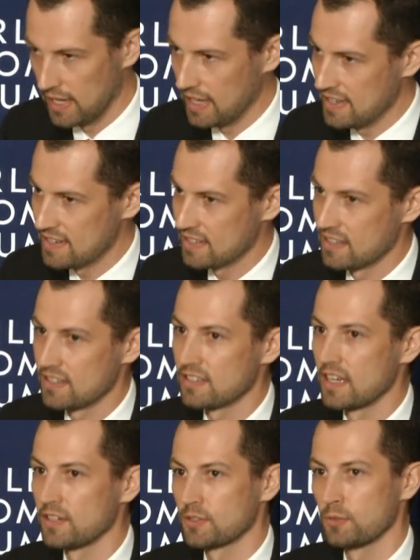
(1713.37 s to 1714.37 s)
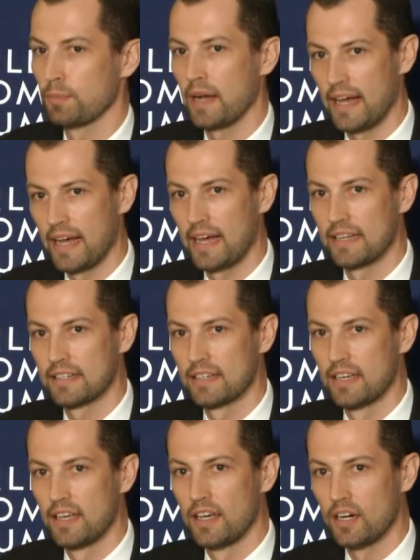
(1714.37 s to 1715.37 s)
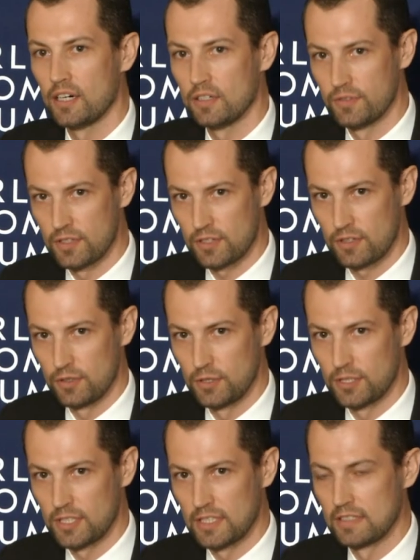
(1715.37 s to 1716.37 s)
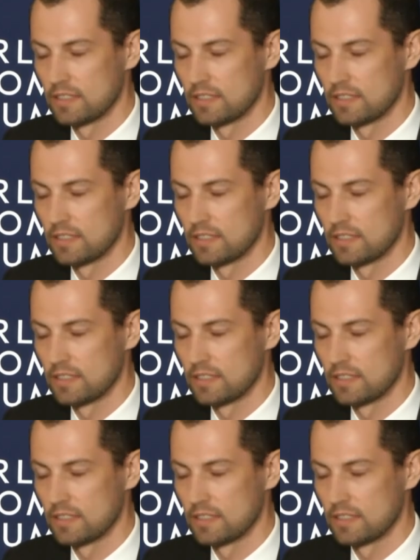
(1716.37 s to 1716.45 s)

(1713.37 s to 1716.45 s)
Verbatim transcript: is an essential part of the solution.